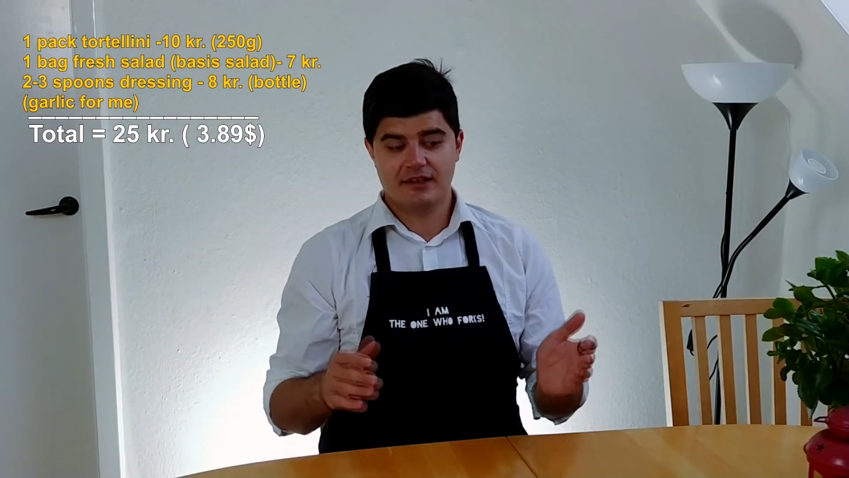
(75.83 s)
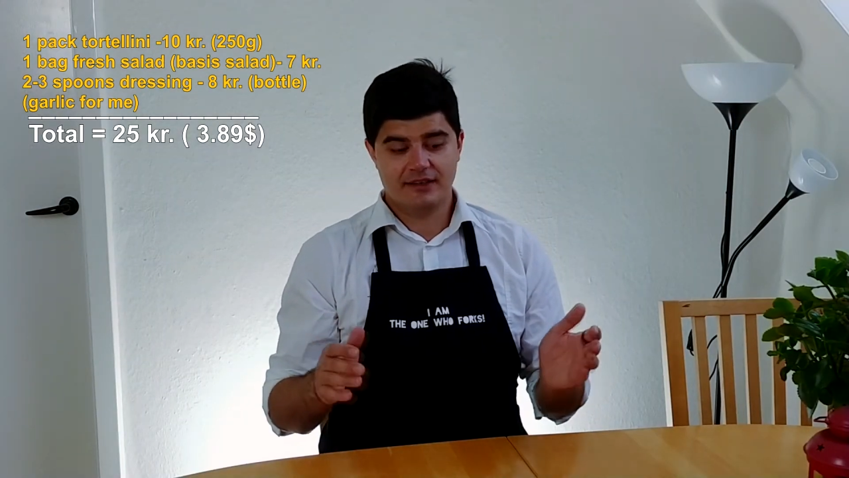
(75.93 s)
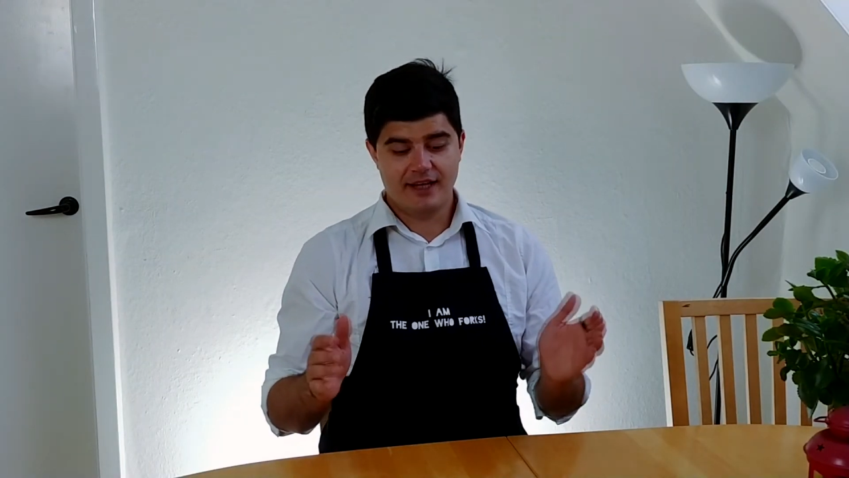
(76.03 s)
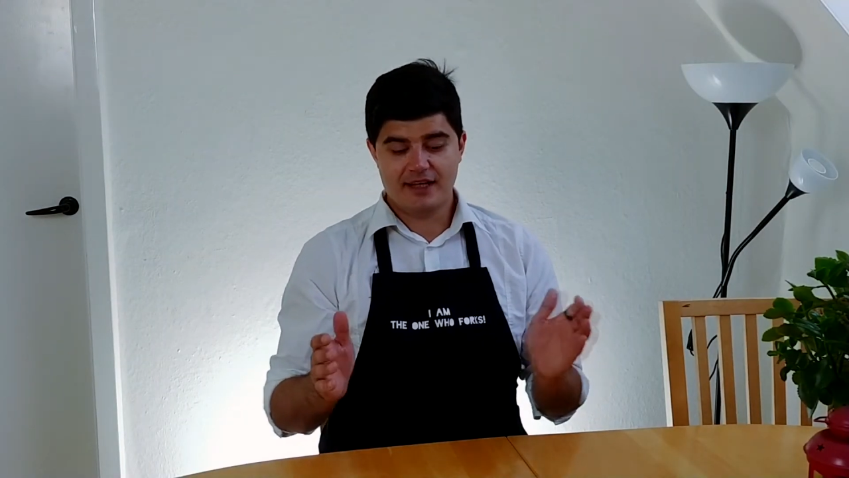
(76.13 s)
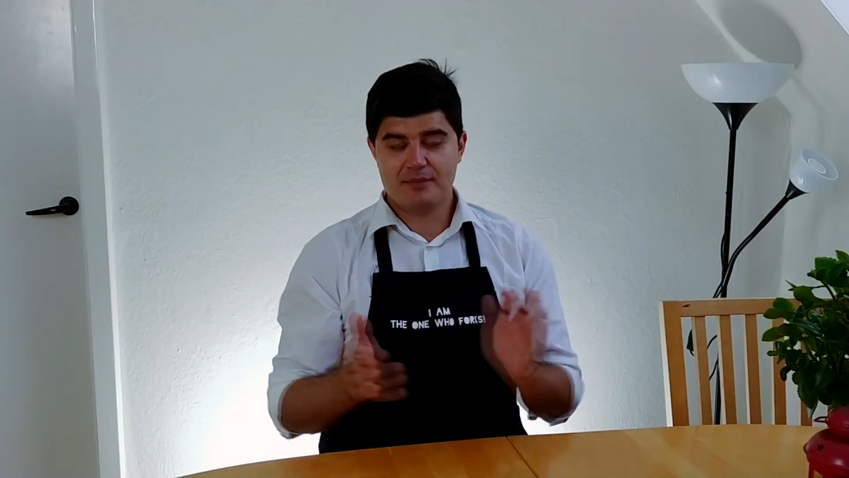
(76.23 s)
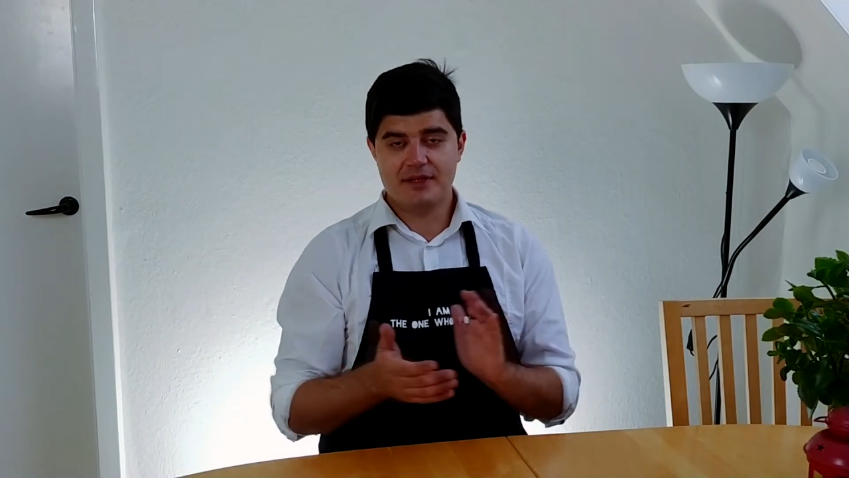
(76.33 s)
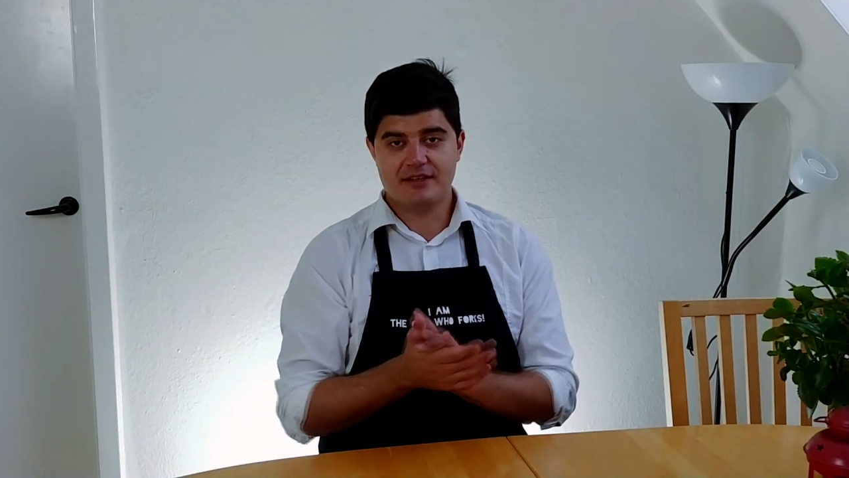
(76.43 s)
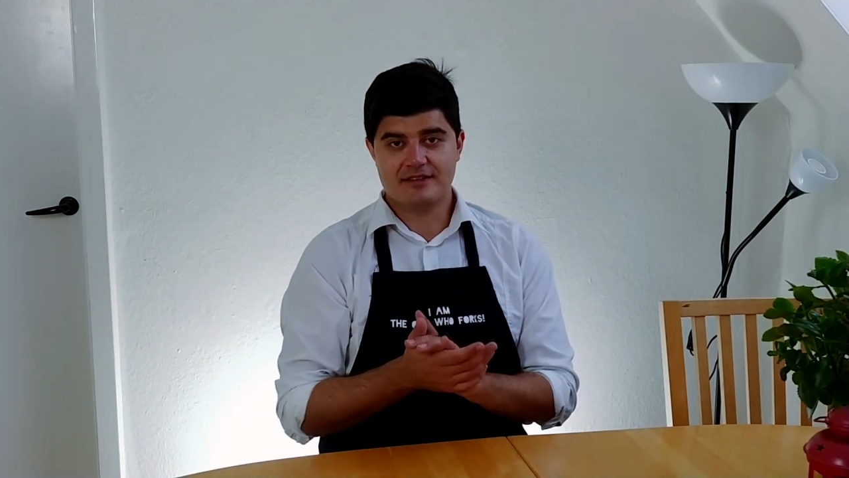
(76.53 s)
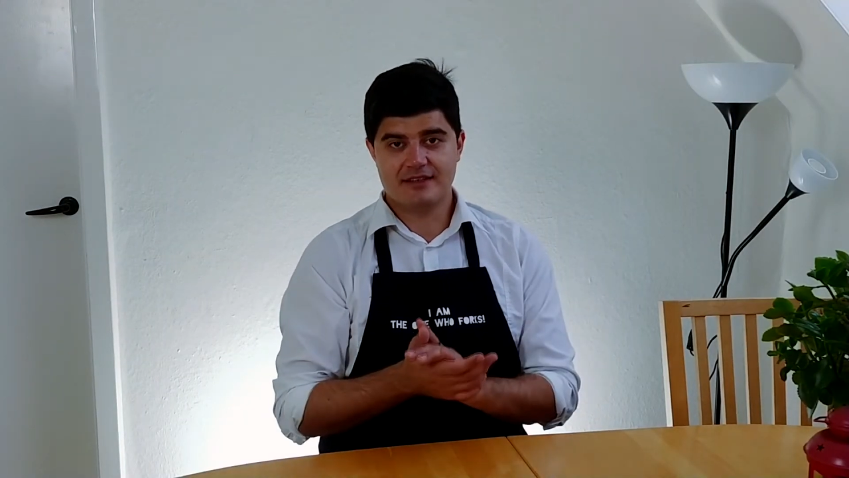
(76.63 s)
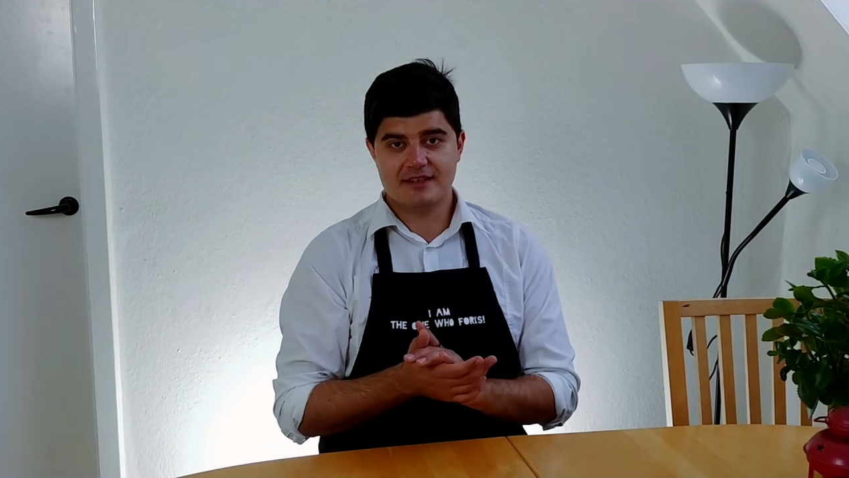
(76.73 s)
That being
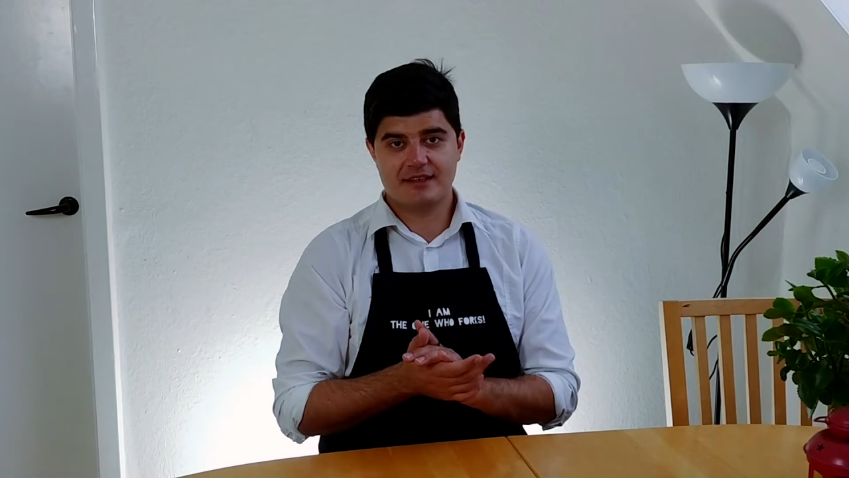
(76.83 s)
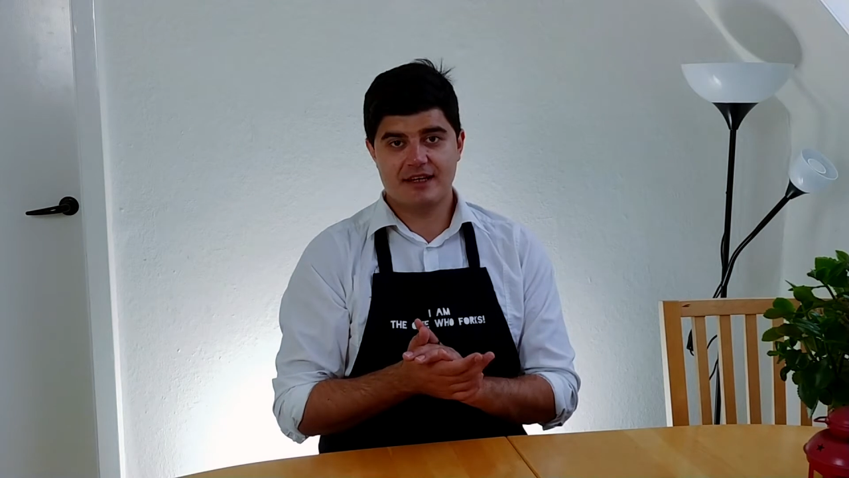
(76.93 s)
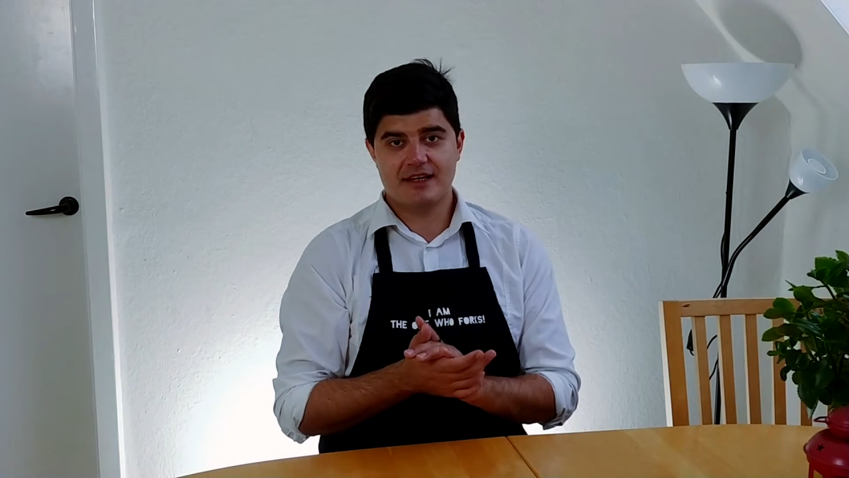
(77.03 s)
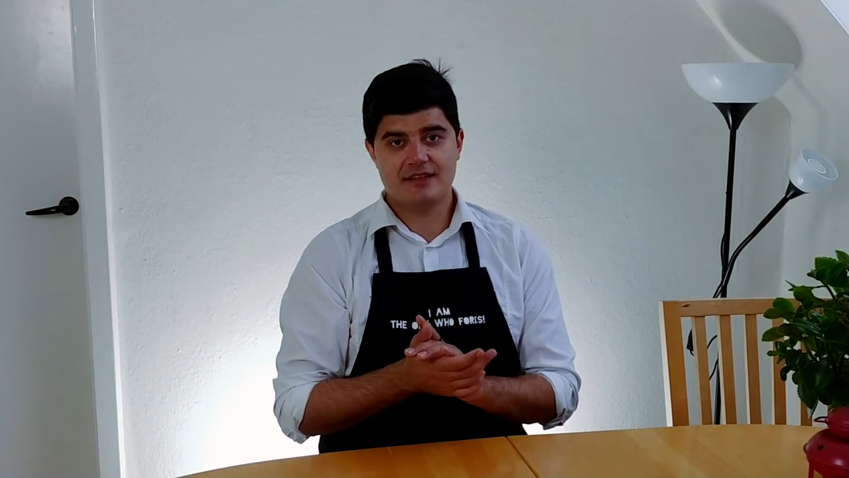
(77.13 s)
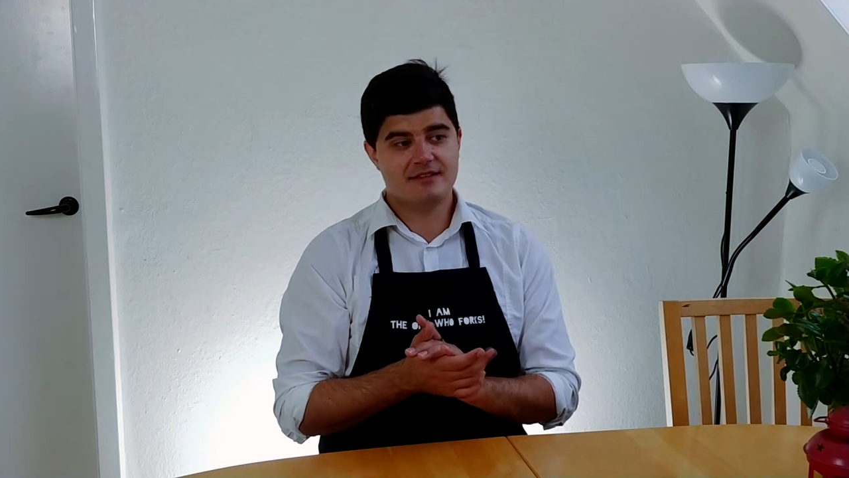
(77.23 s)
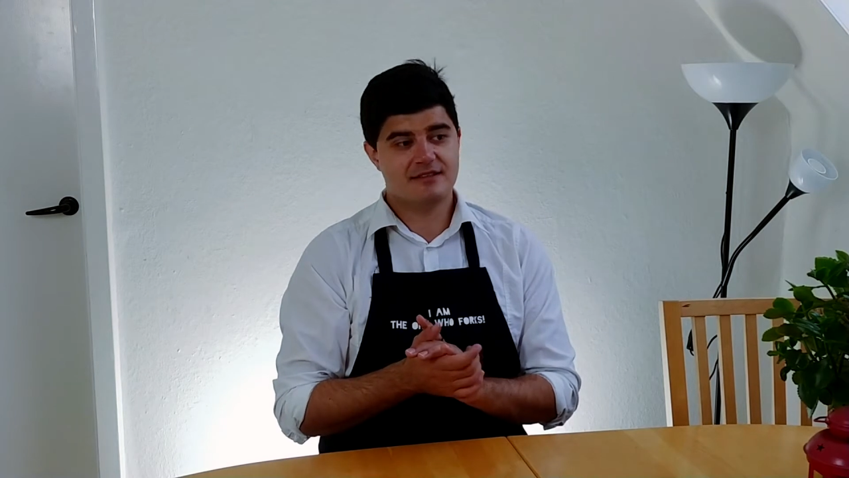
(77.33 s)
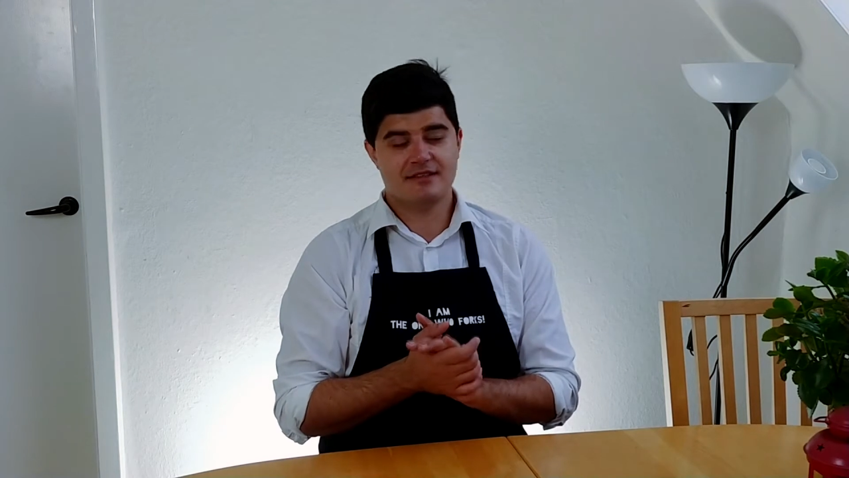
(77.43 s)
said, guys,